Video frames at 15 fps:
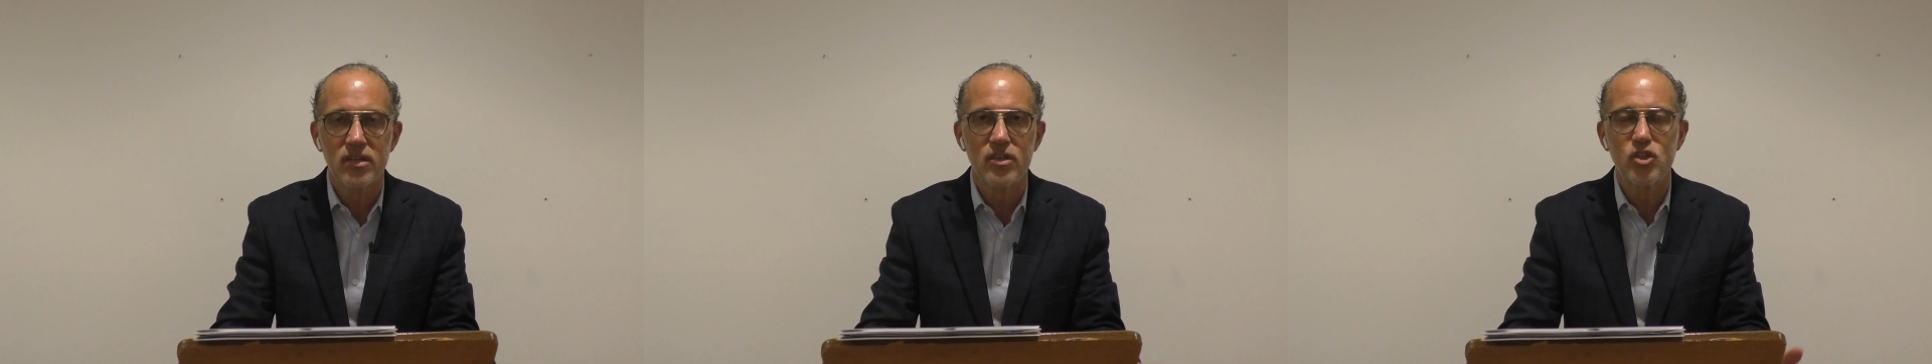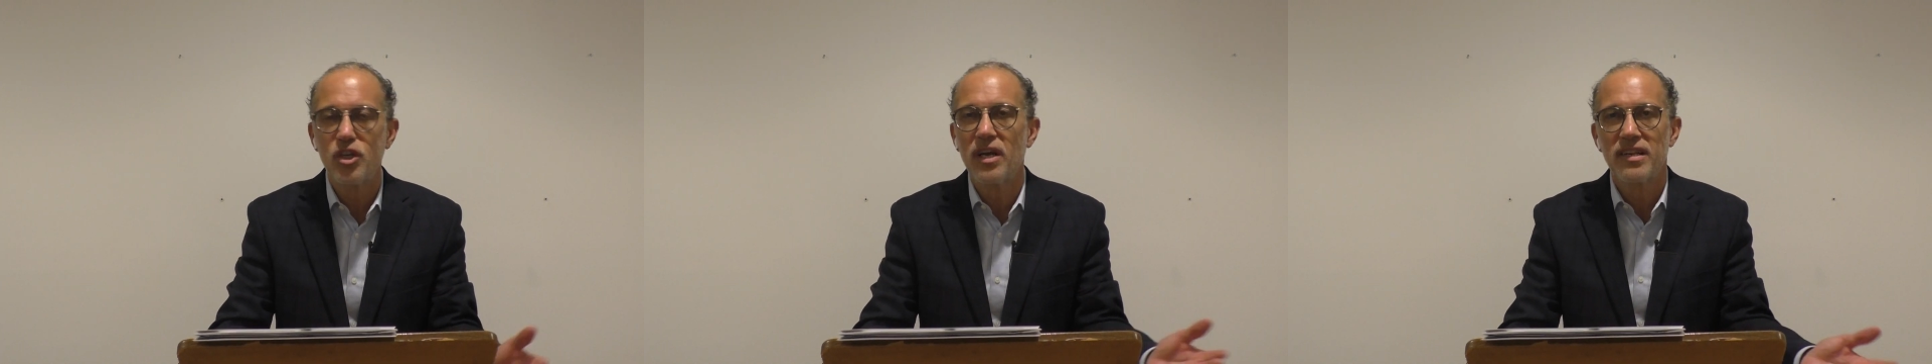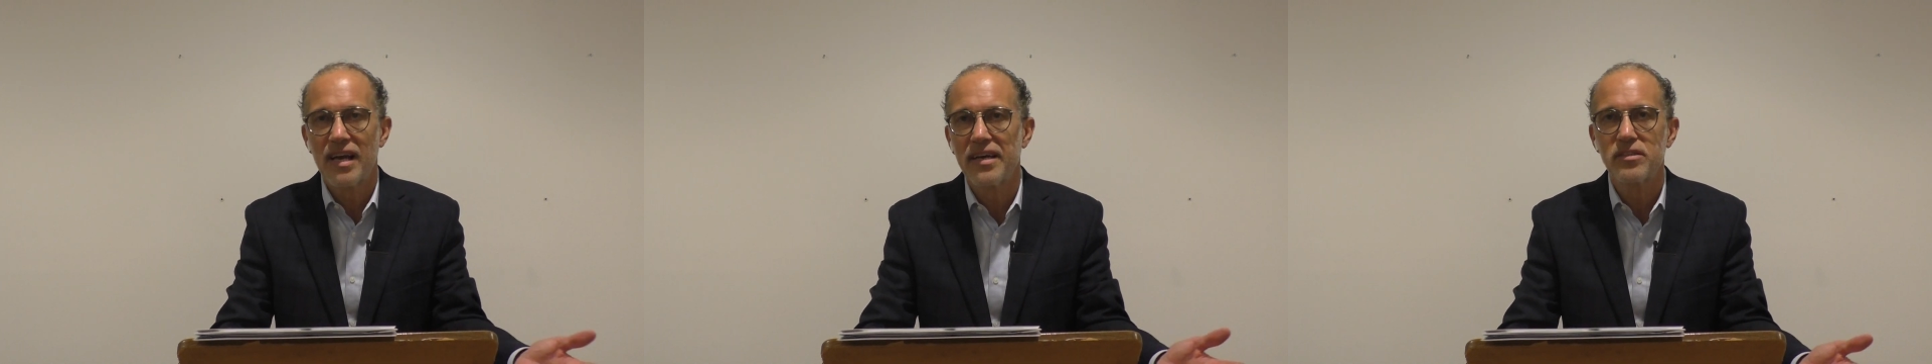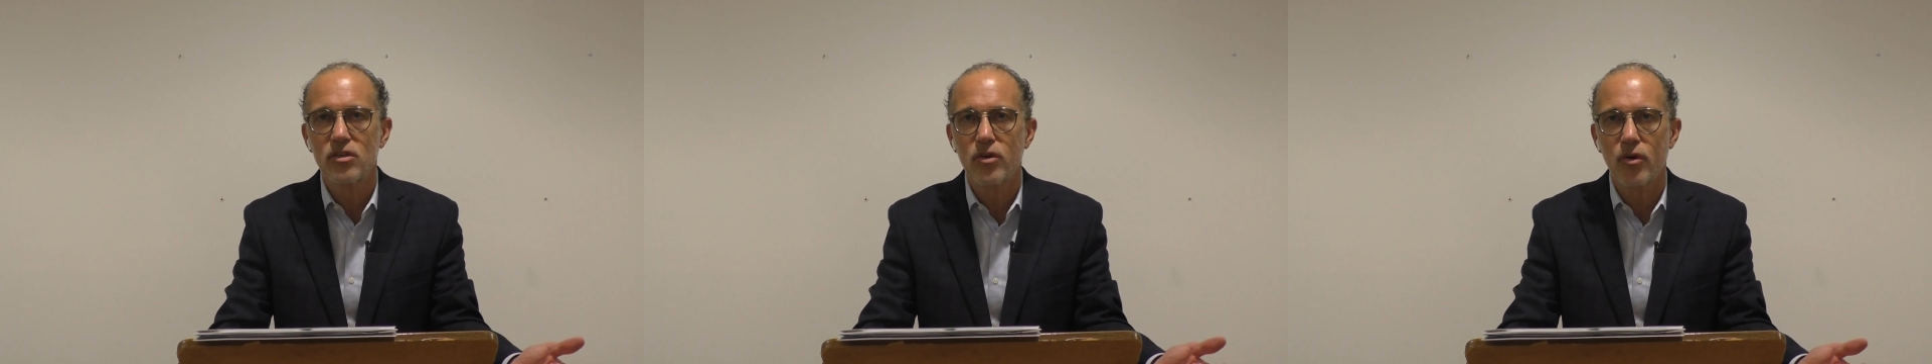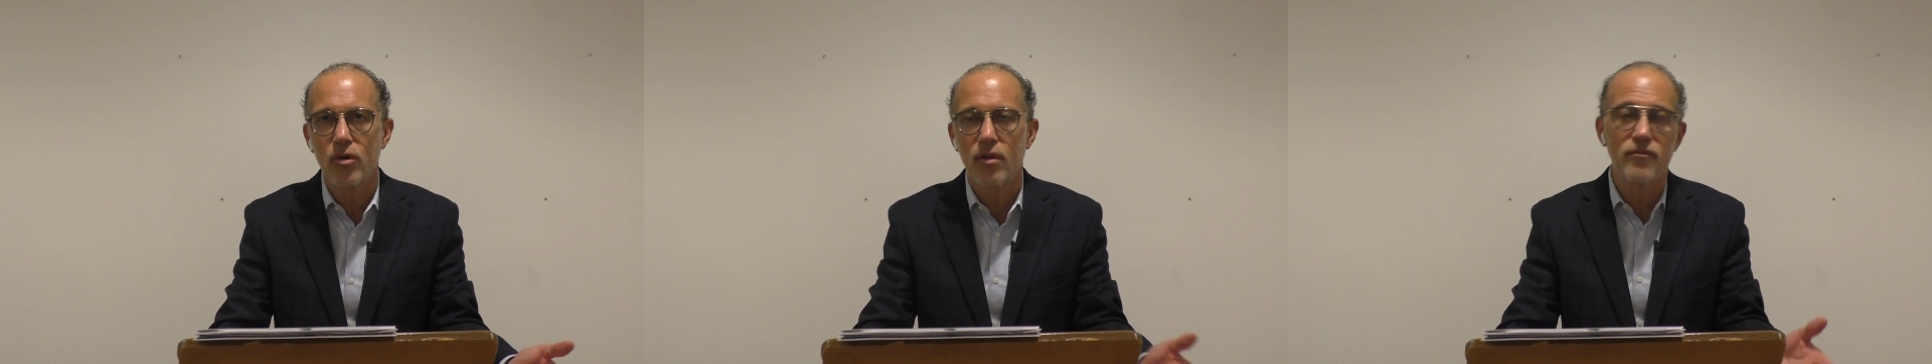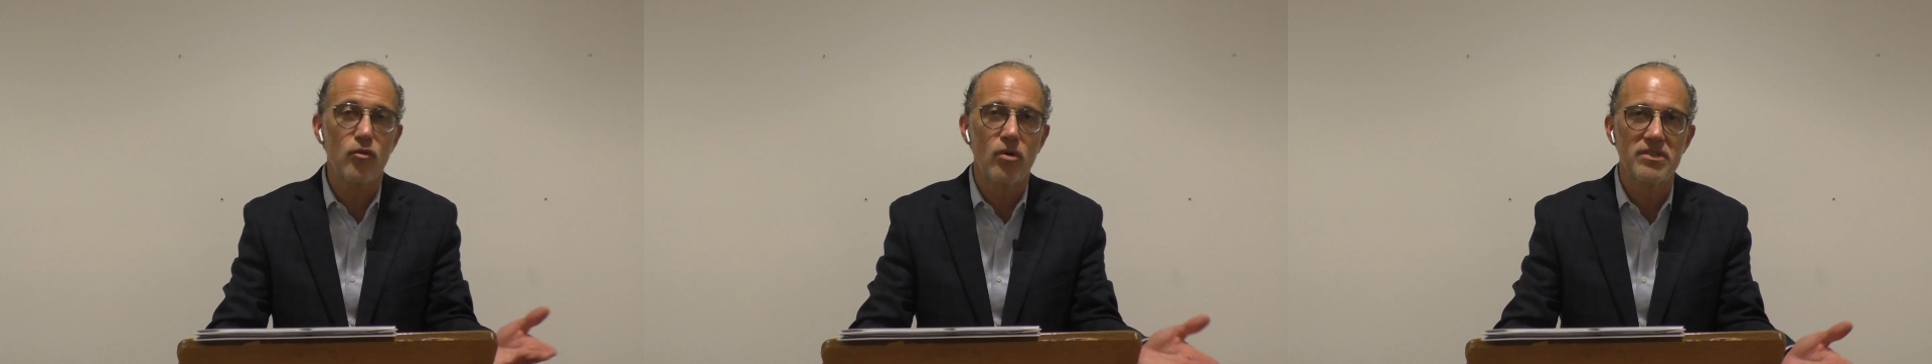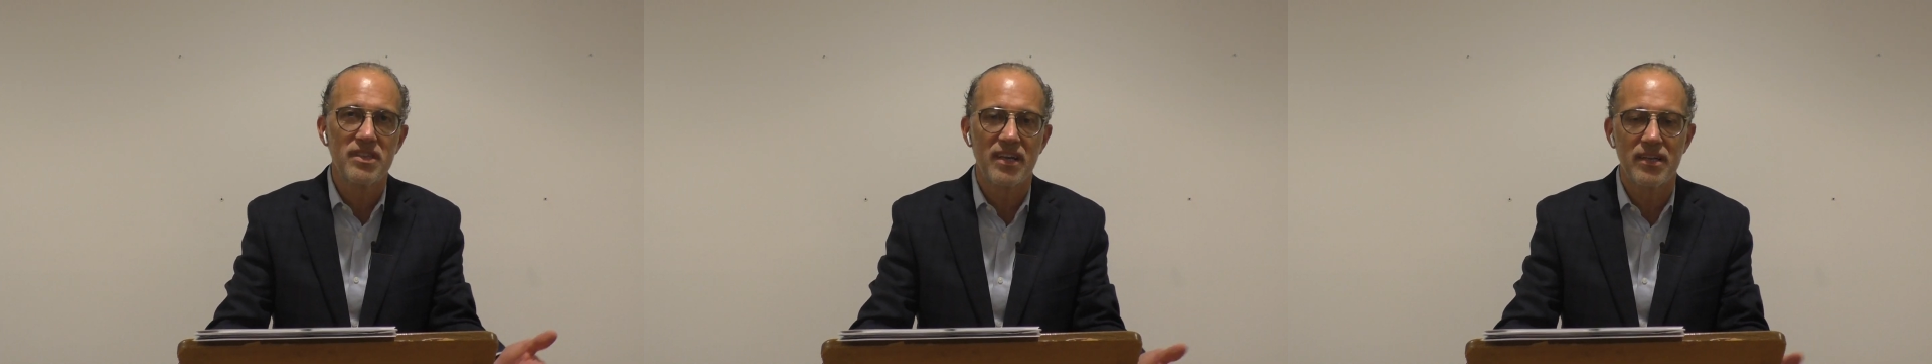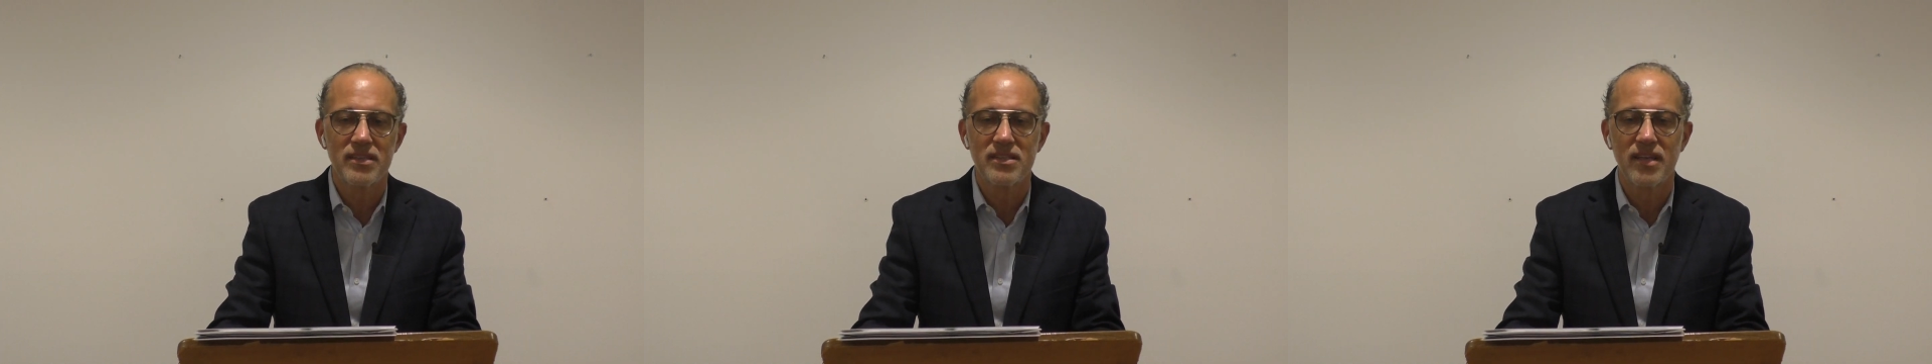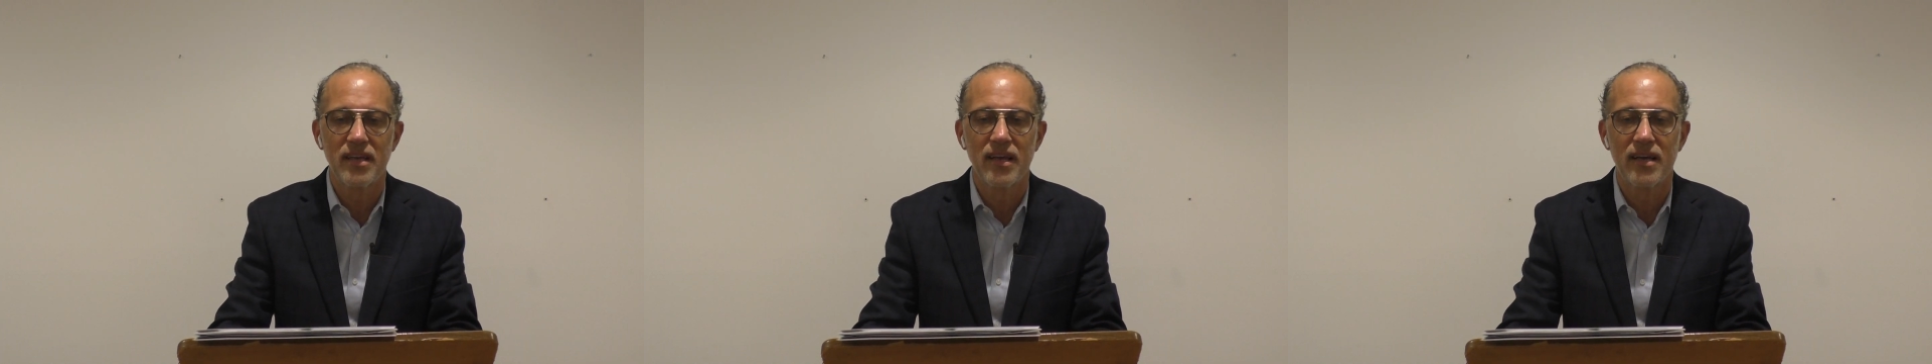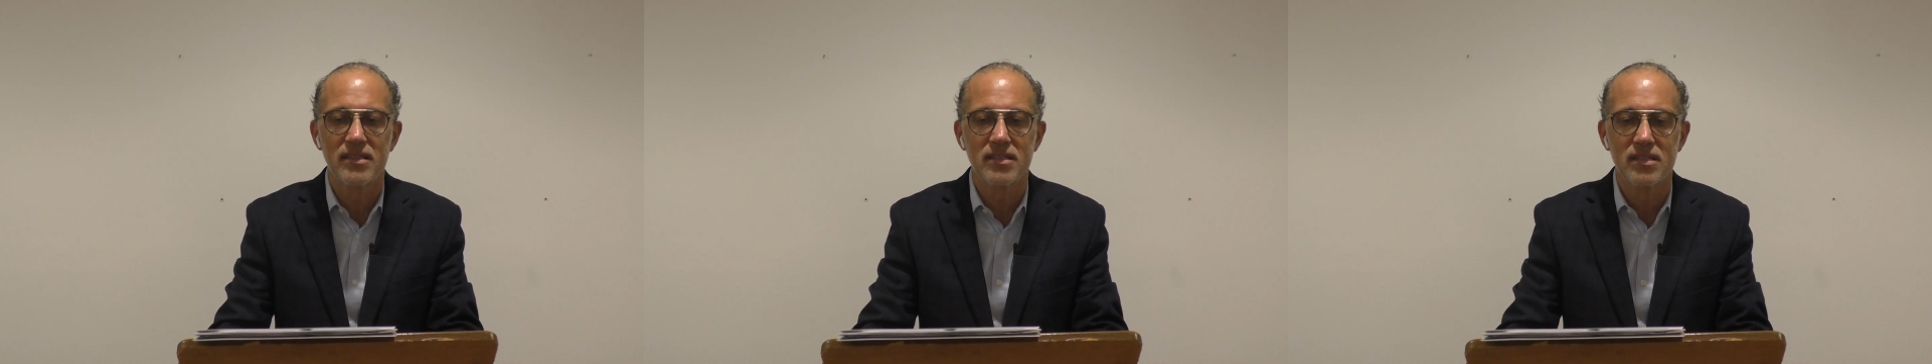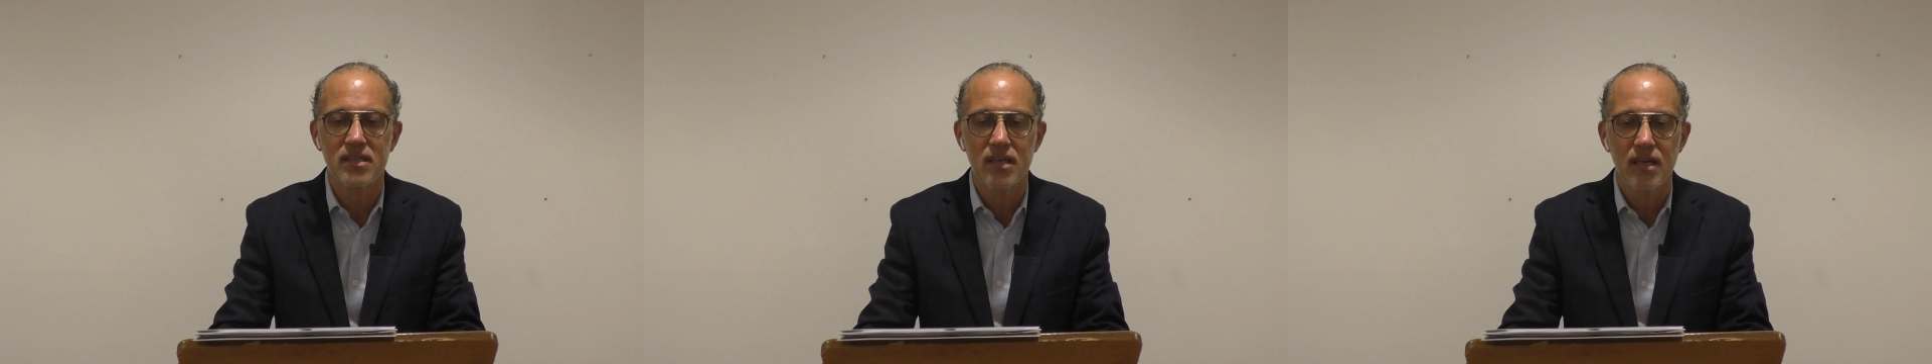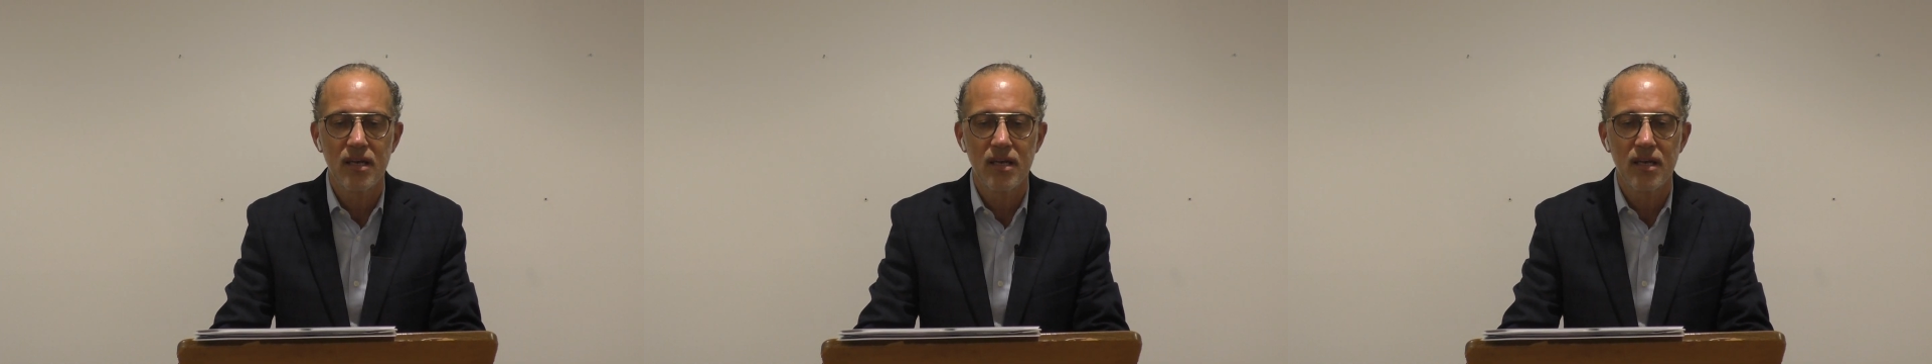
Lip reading: Is she a nice girl? Of course they're going to say yes.